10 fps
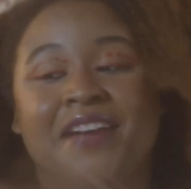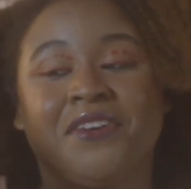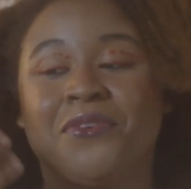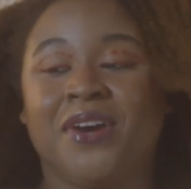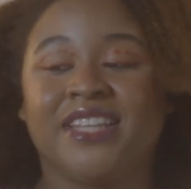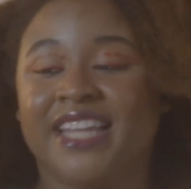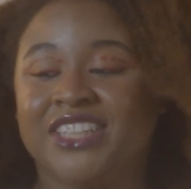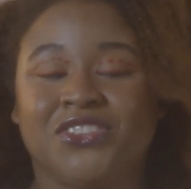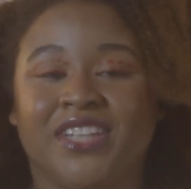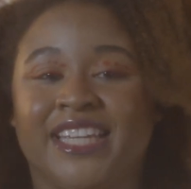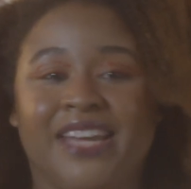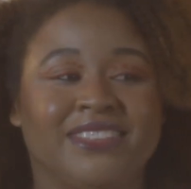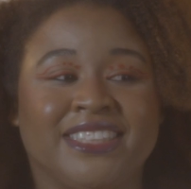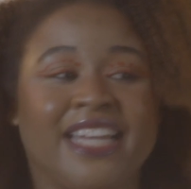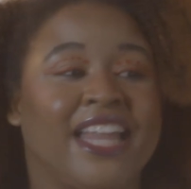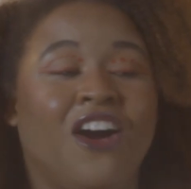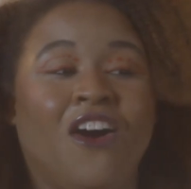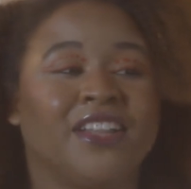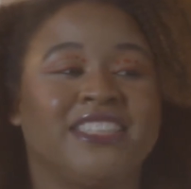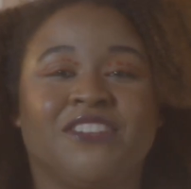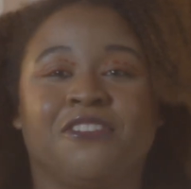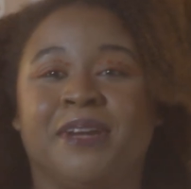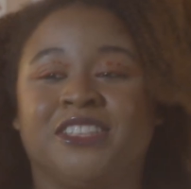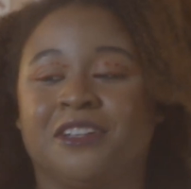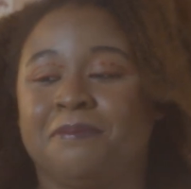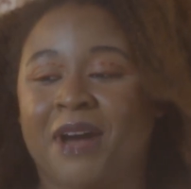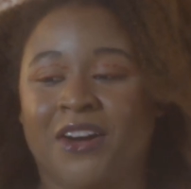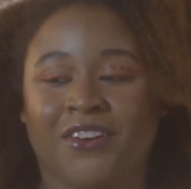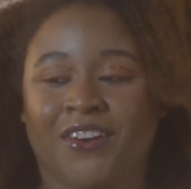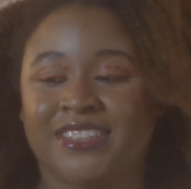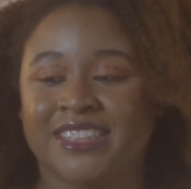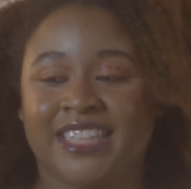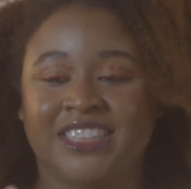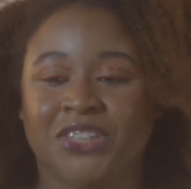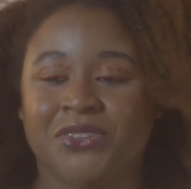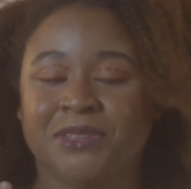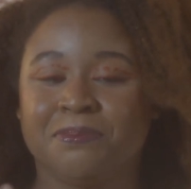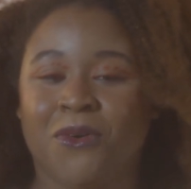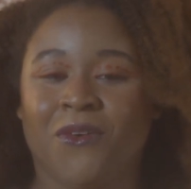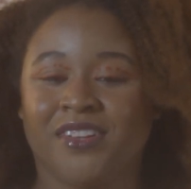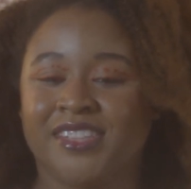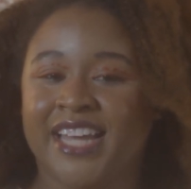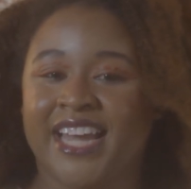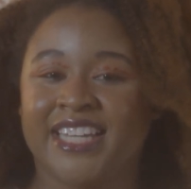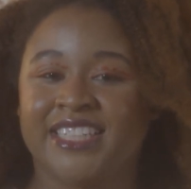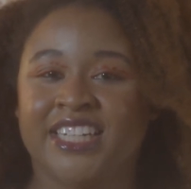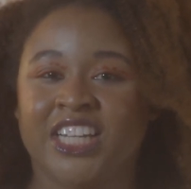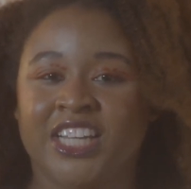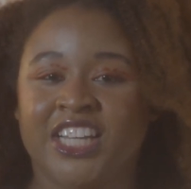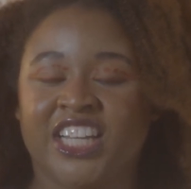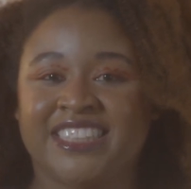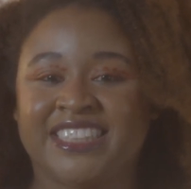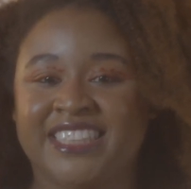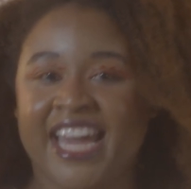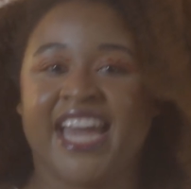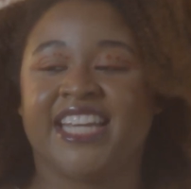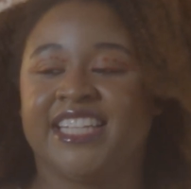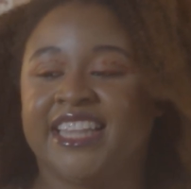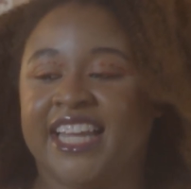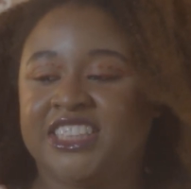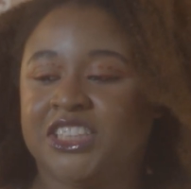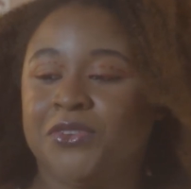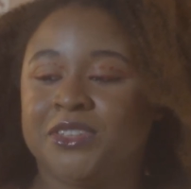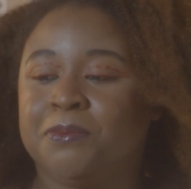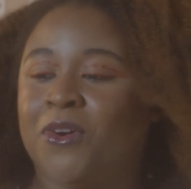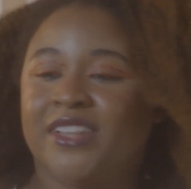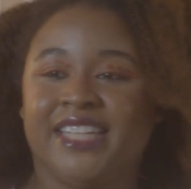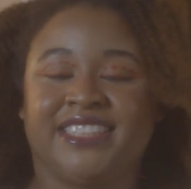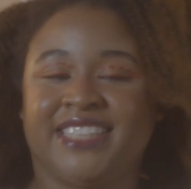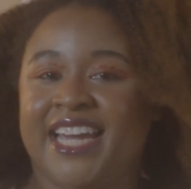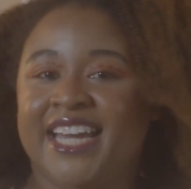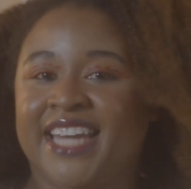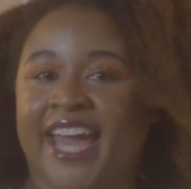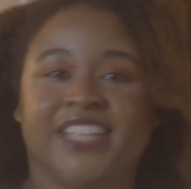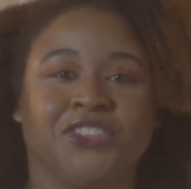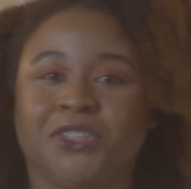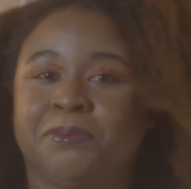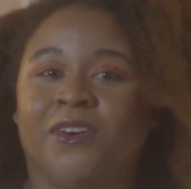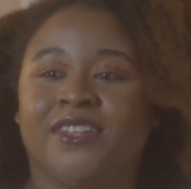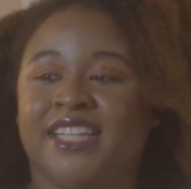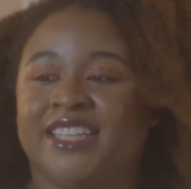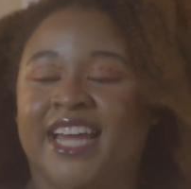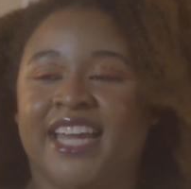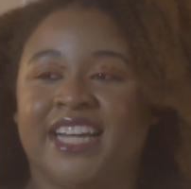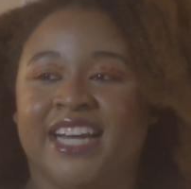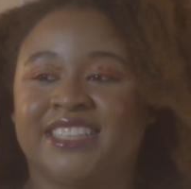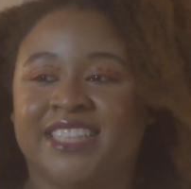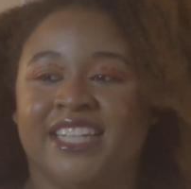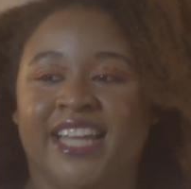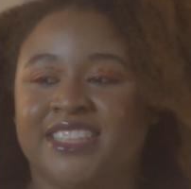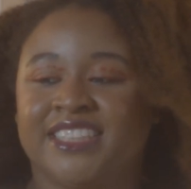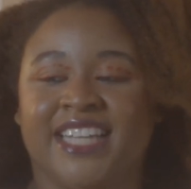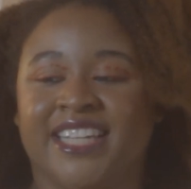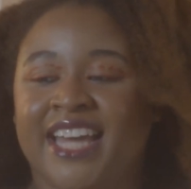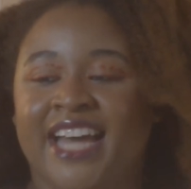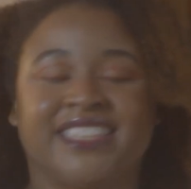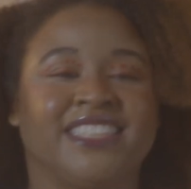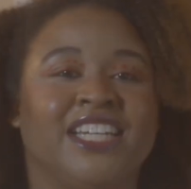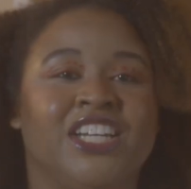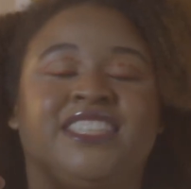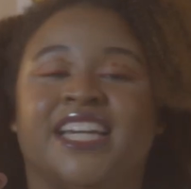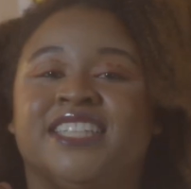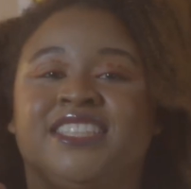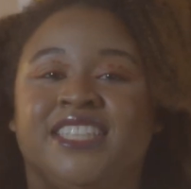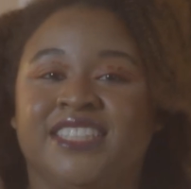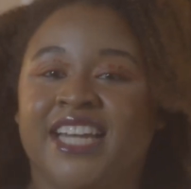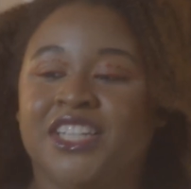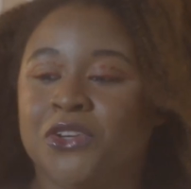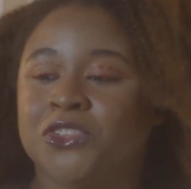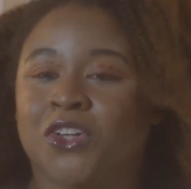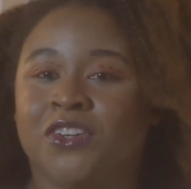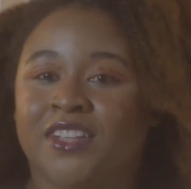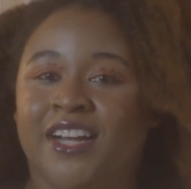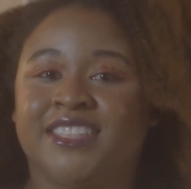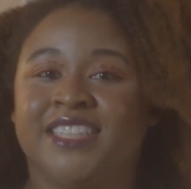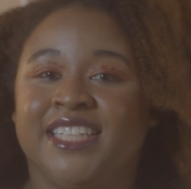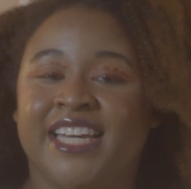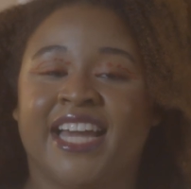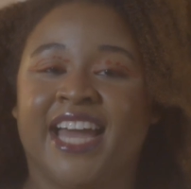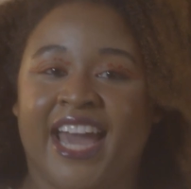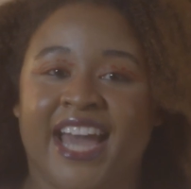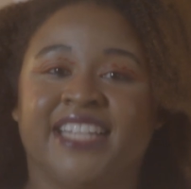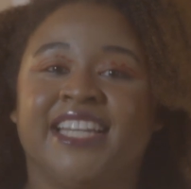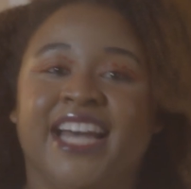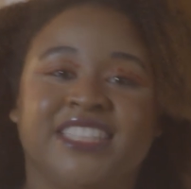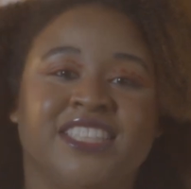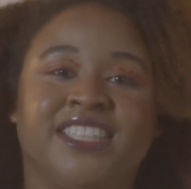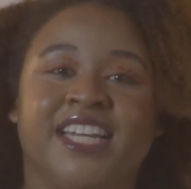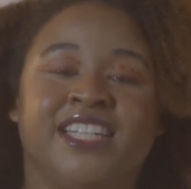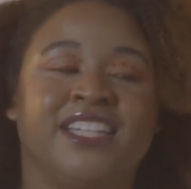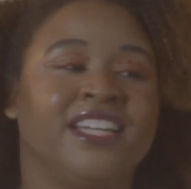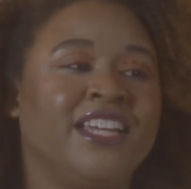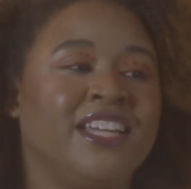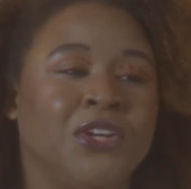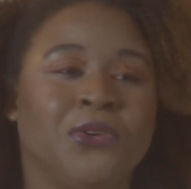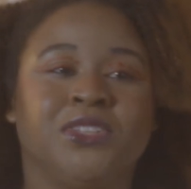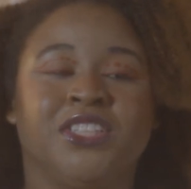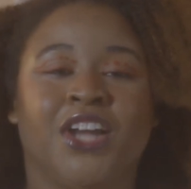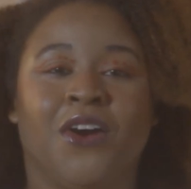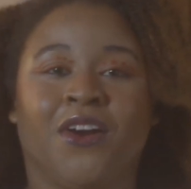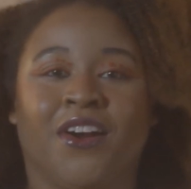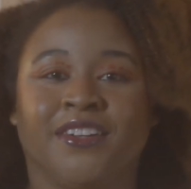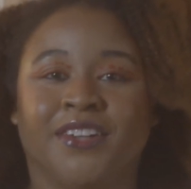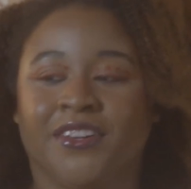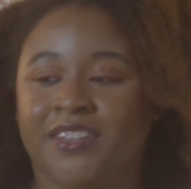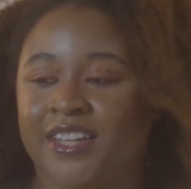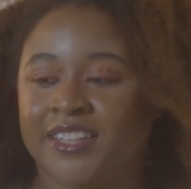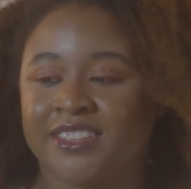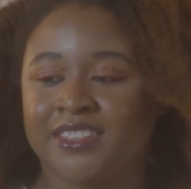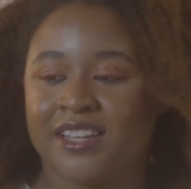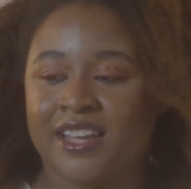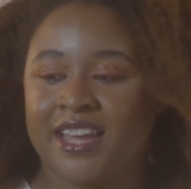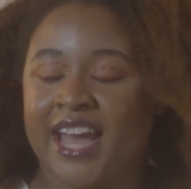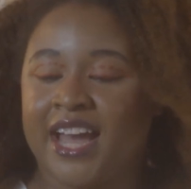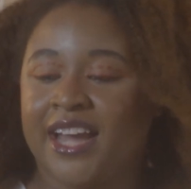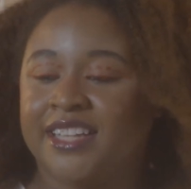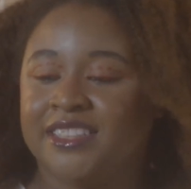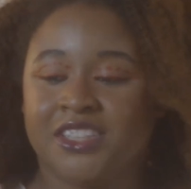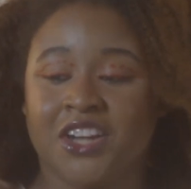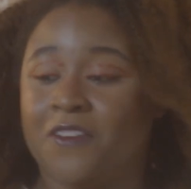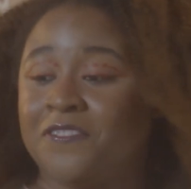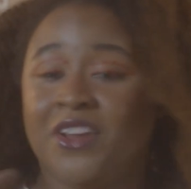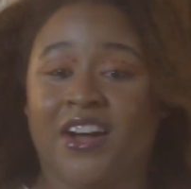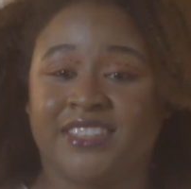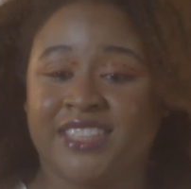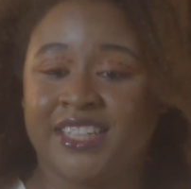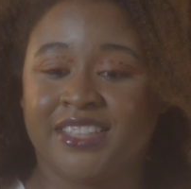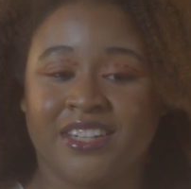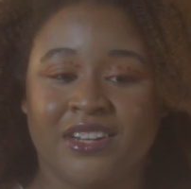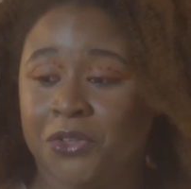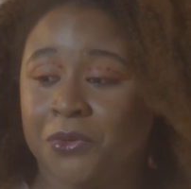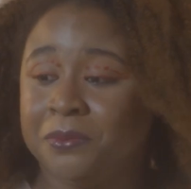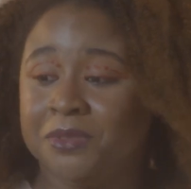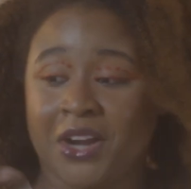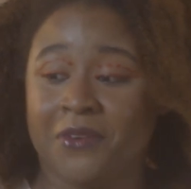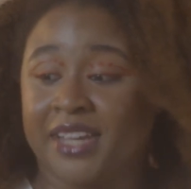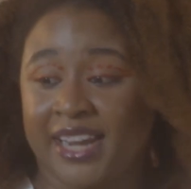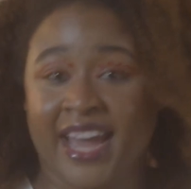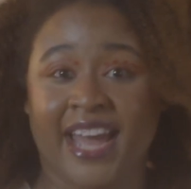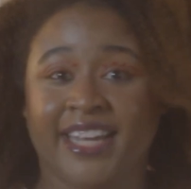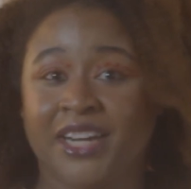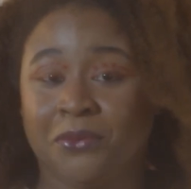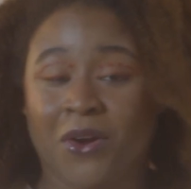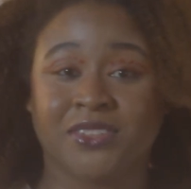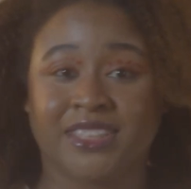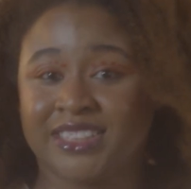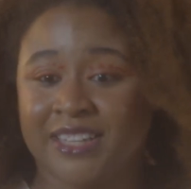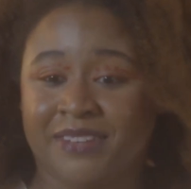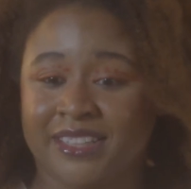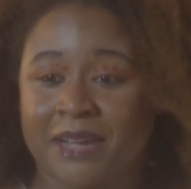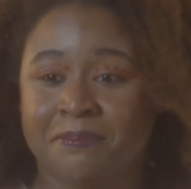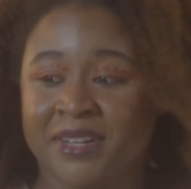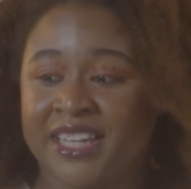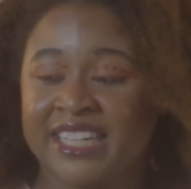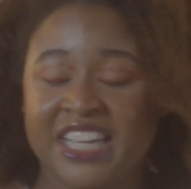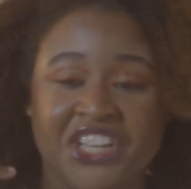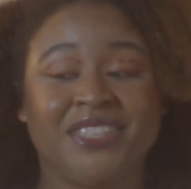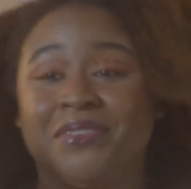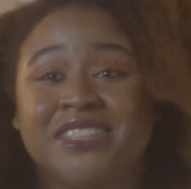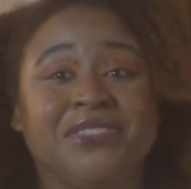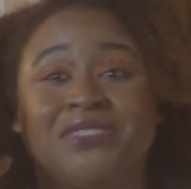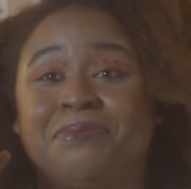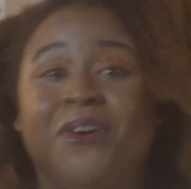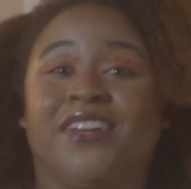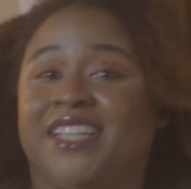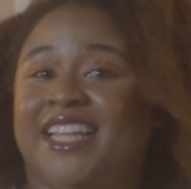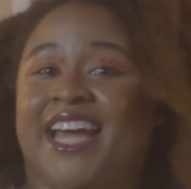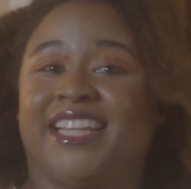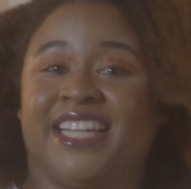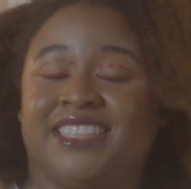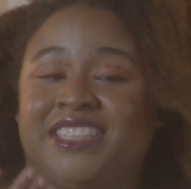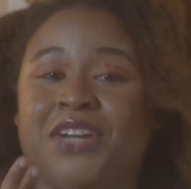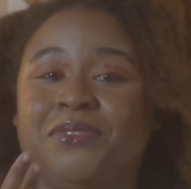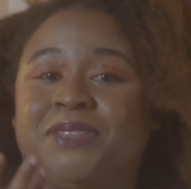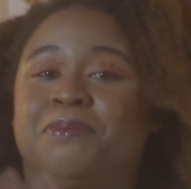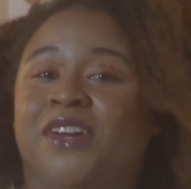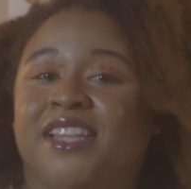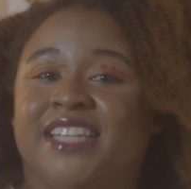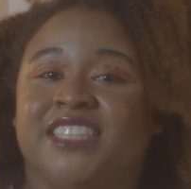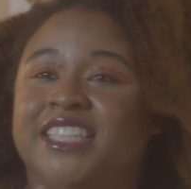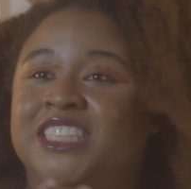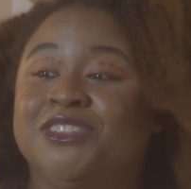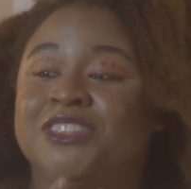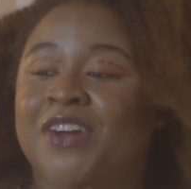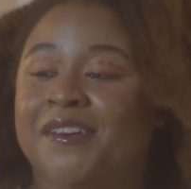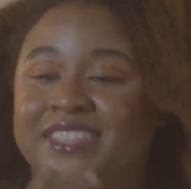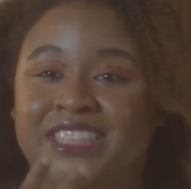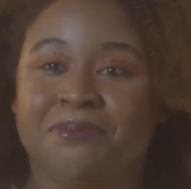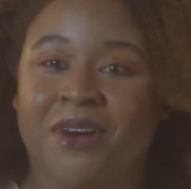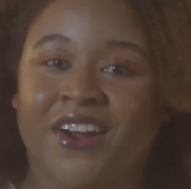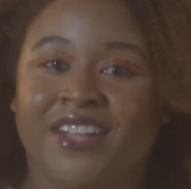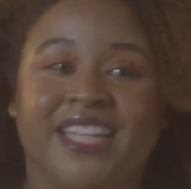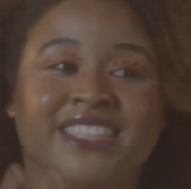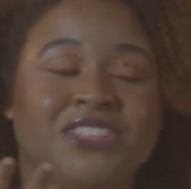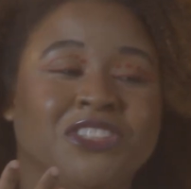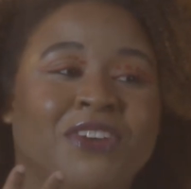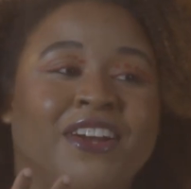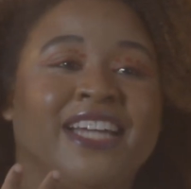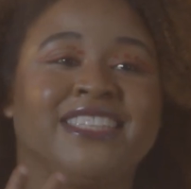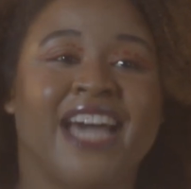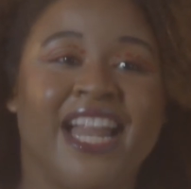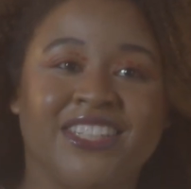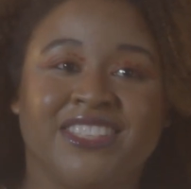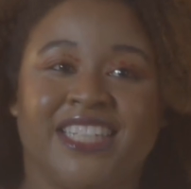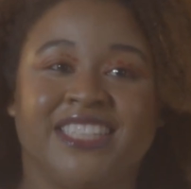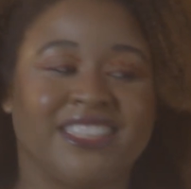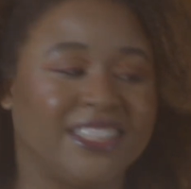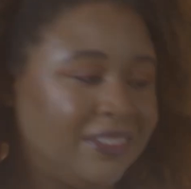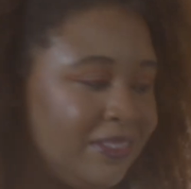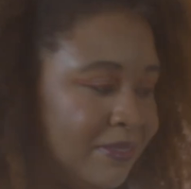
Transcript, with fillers: have everyone literally keeps saying like all this information about her? It's just like she was more than skin. Like she was more than T N A. She was more than like uh, titillation. It's like, yes, she she did use her looks to get ahead. Yes, she did use, you know, her, her looks and, you know, flaunted to, you know, get ahead, get roles and stuff like that. But she was, she was more than that. Like she was more than that. So like she was very smart. Like she was very intelligent.